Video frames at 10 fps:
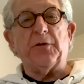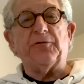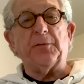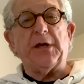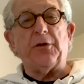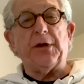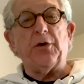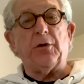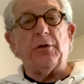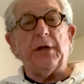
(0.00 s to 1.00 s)
One from Carrie
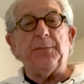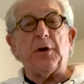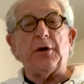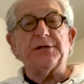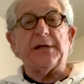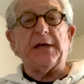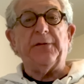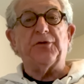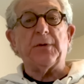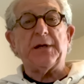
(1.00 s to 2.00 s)
Hooker Leap, our
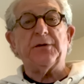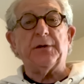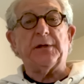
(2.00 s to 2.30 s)
executive director